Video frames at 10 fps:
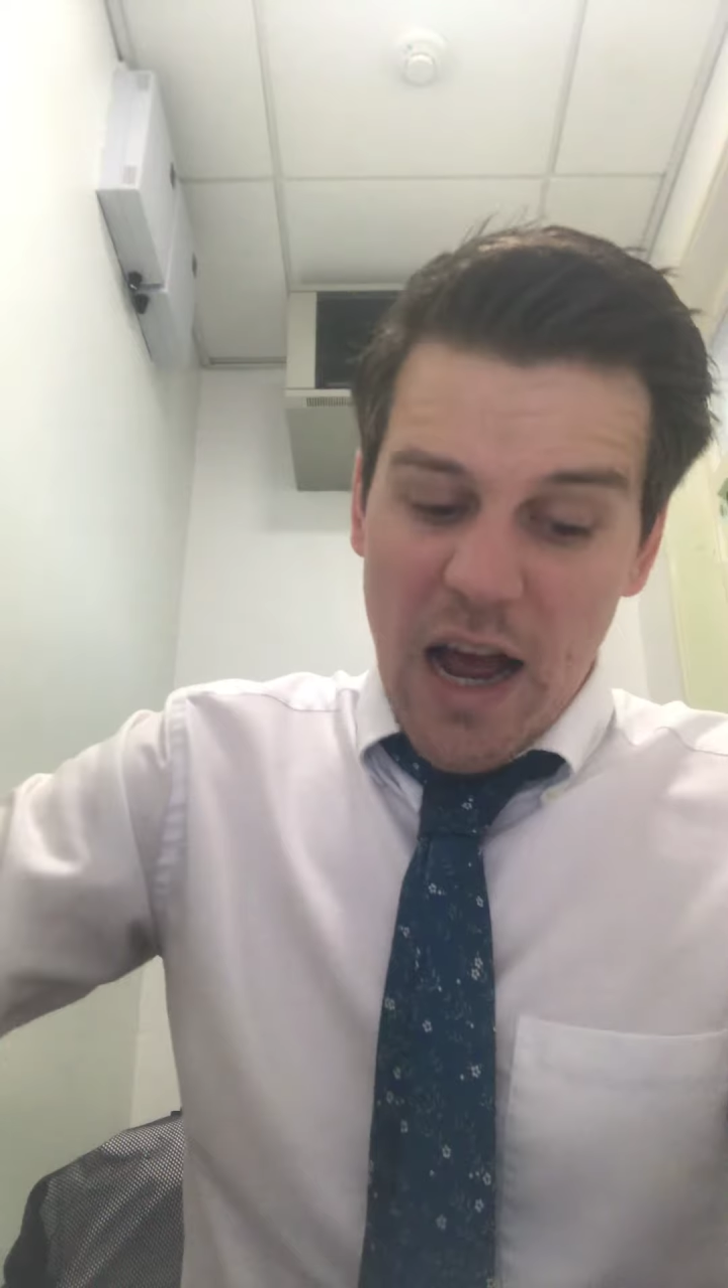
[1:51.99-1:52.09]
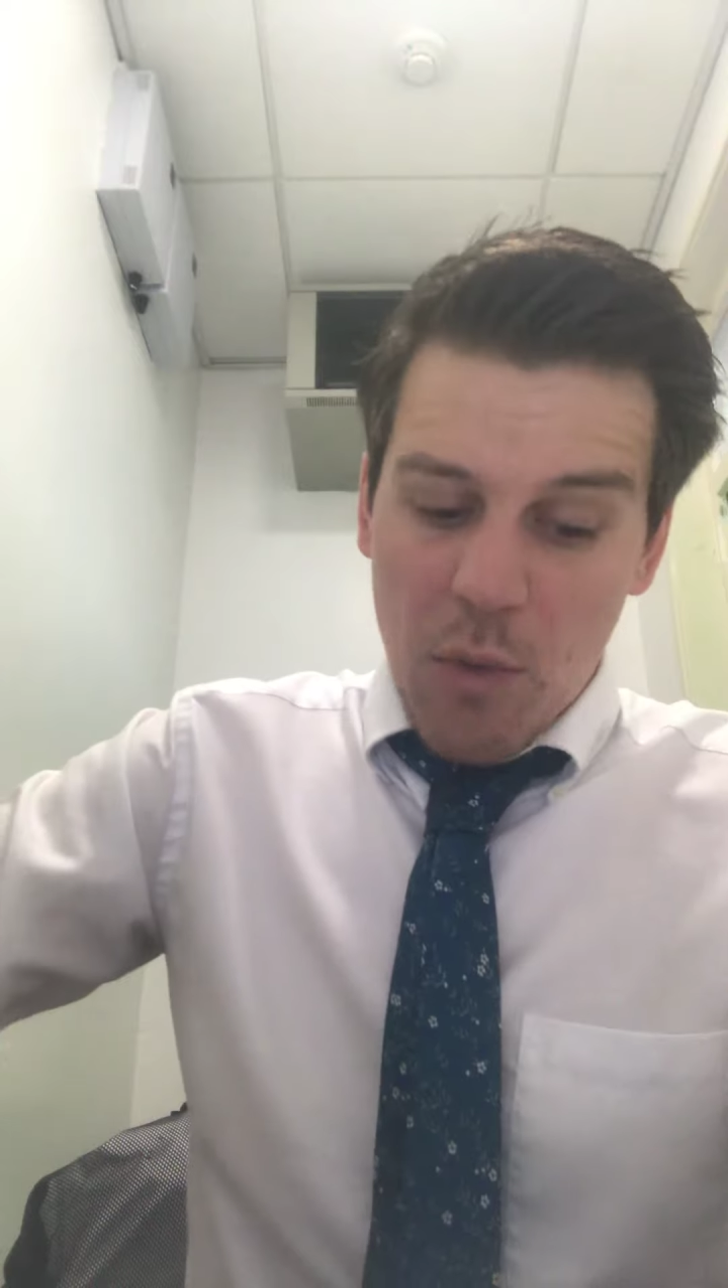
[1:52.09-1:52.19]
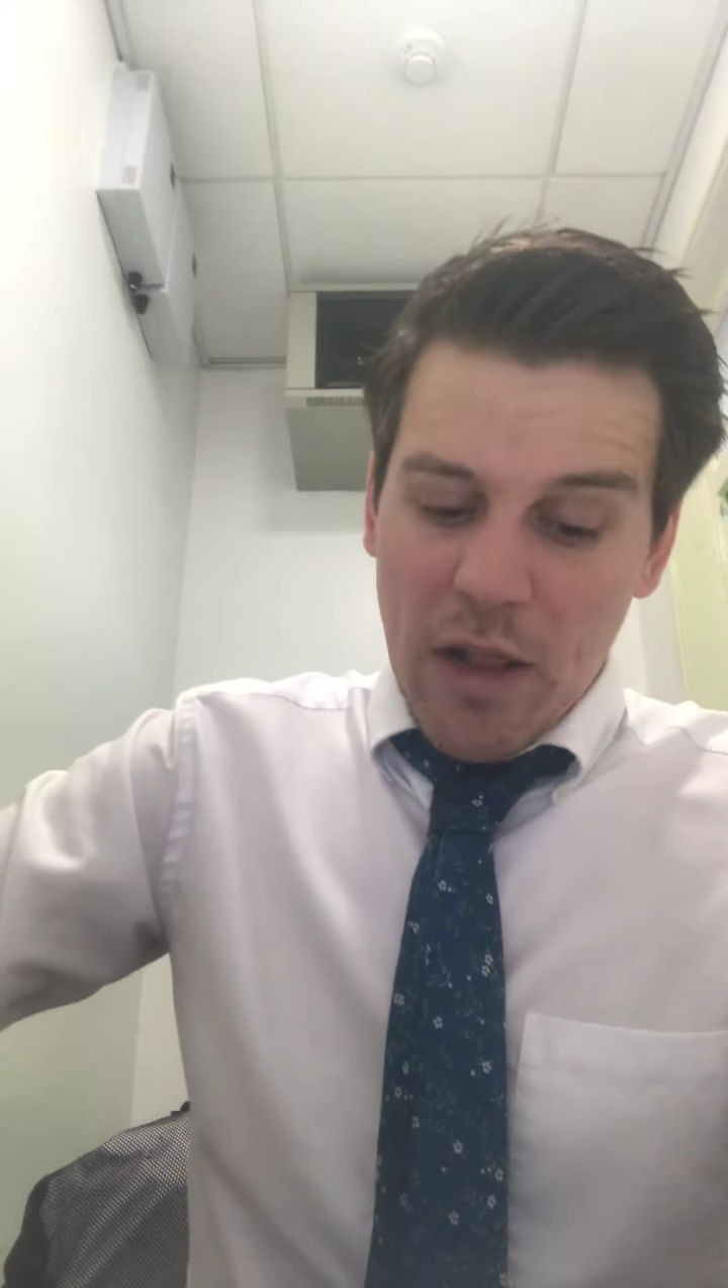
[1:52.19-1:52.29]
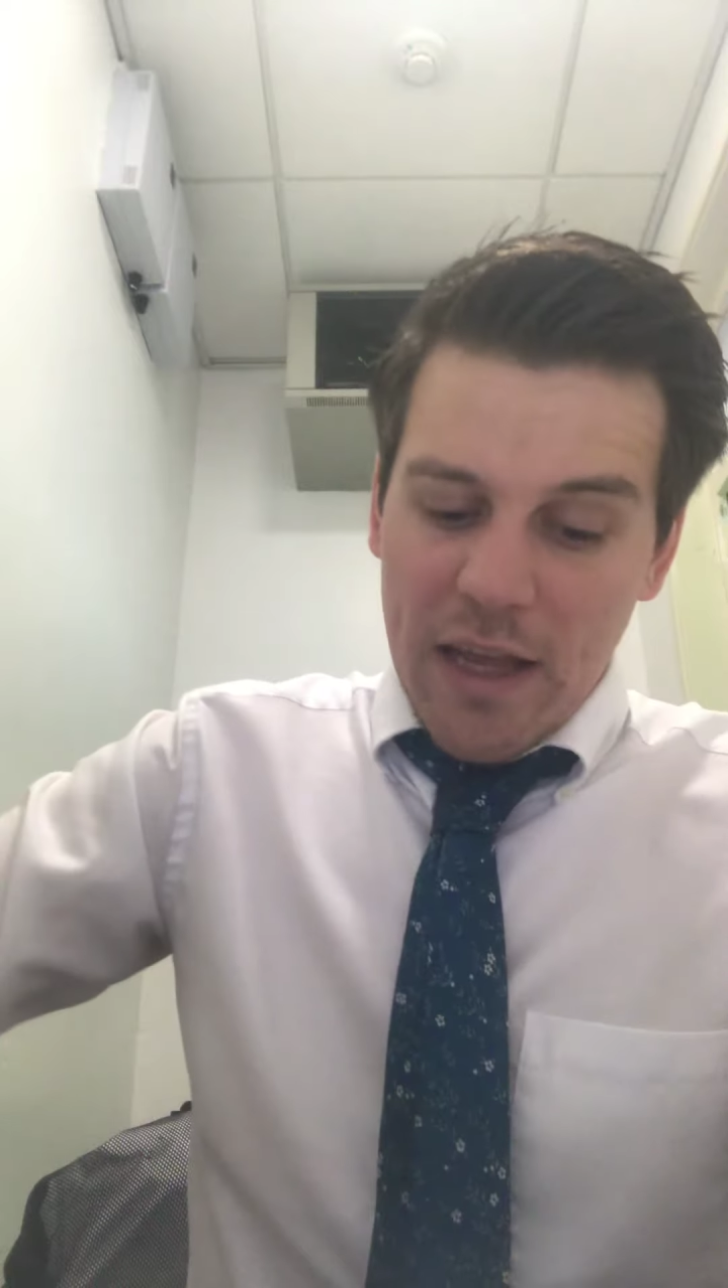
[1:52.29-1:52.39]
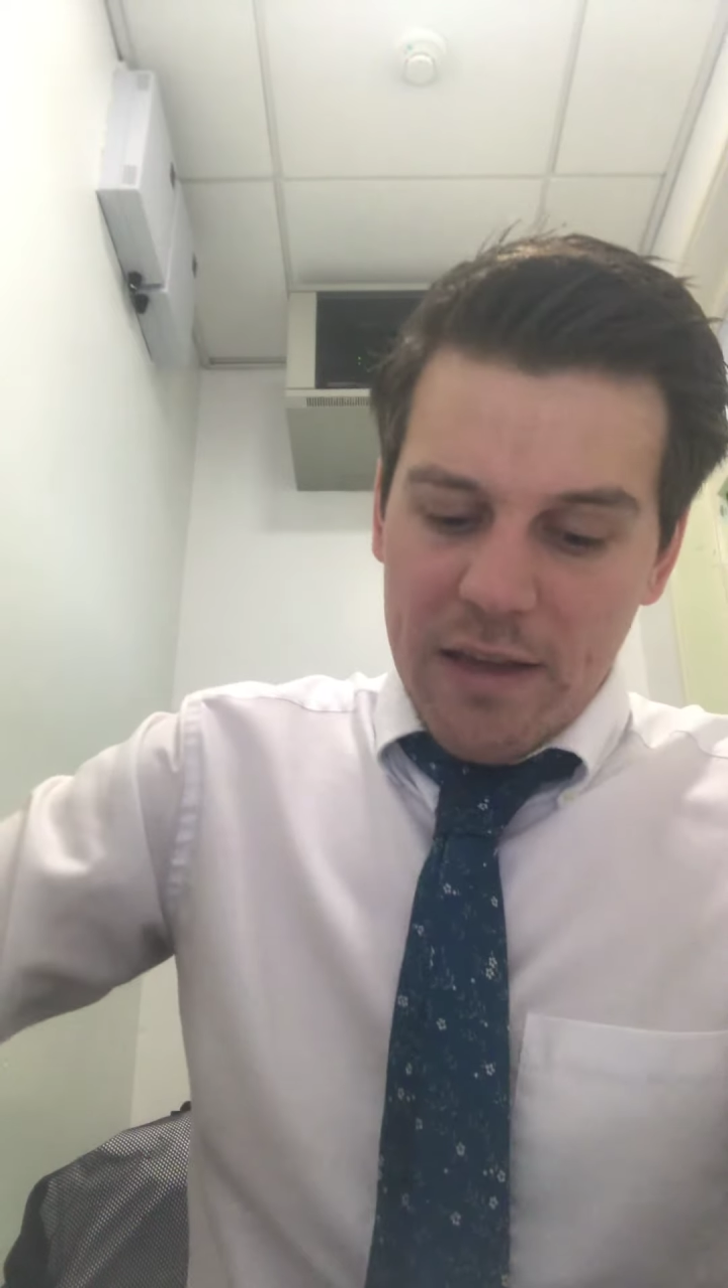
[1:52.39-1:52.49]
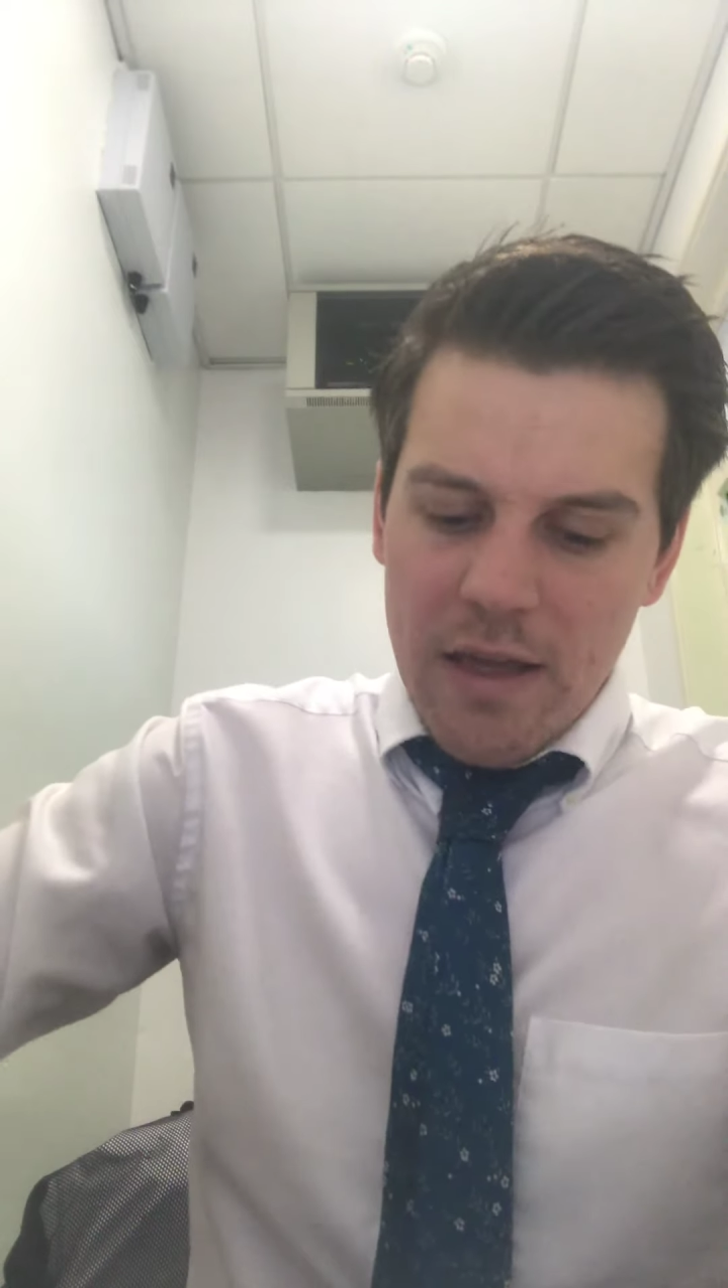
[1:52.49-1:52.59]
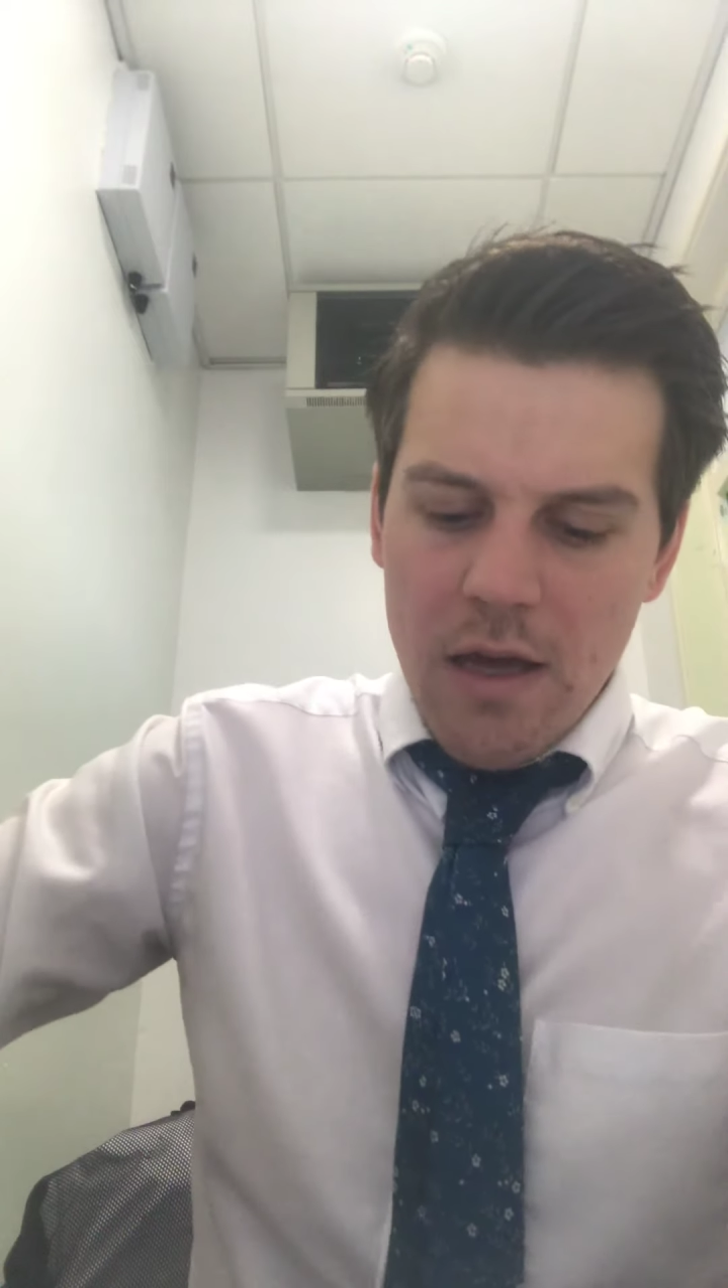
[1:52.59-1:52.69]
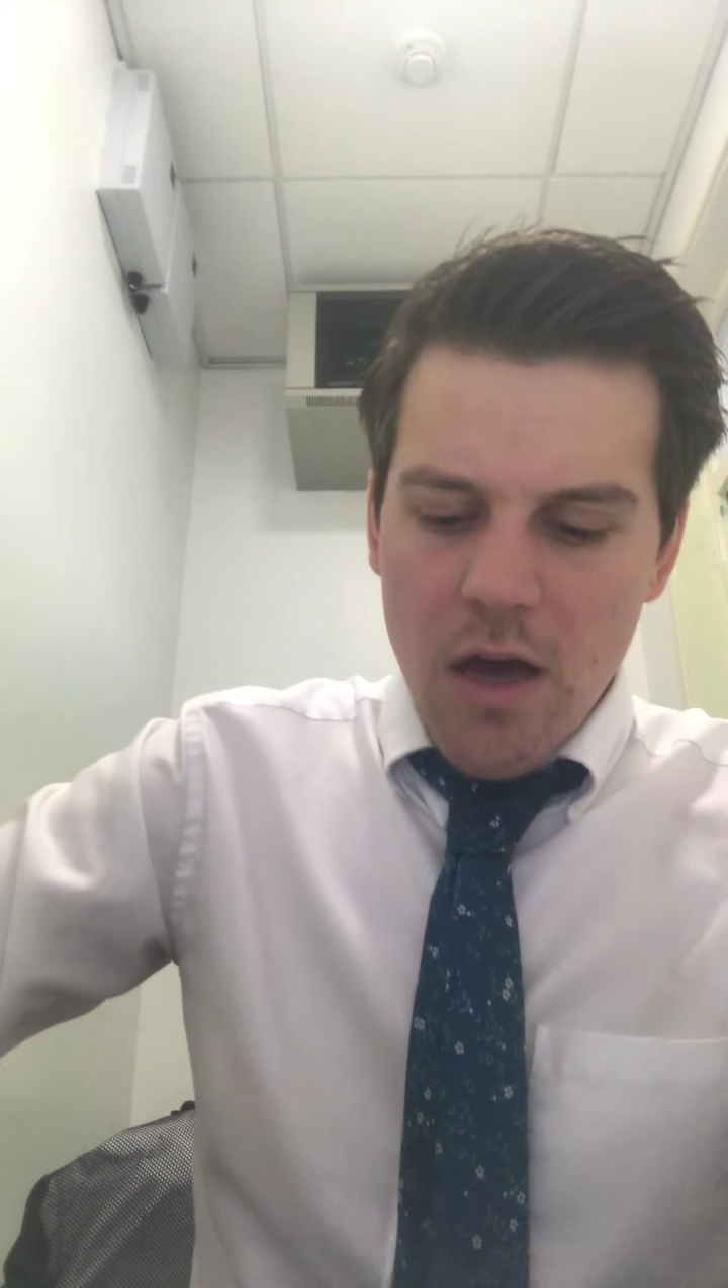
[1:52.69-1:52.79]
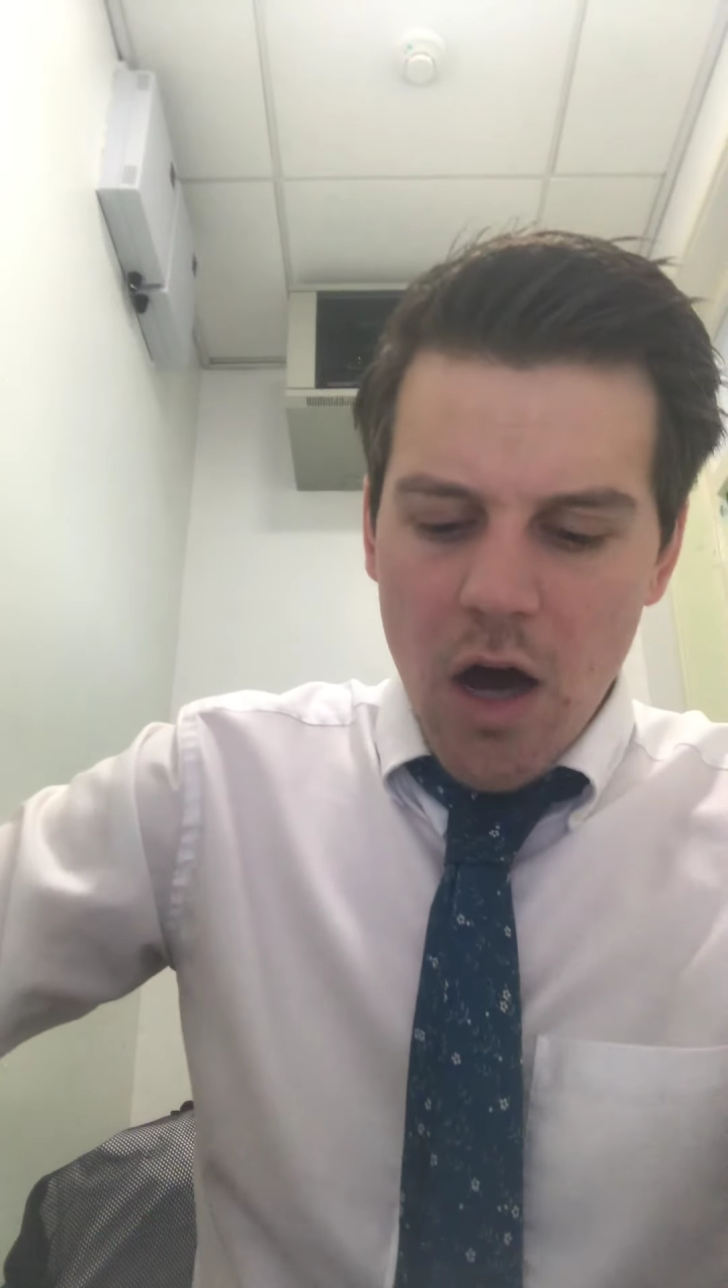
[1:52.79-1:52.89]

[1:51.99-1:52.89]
Our Lady,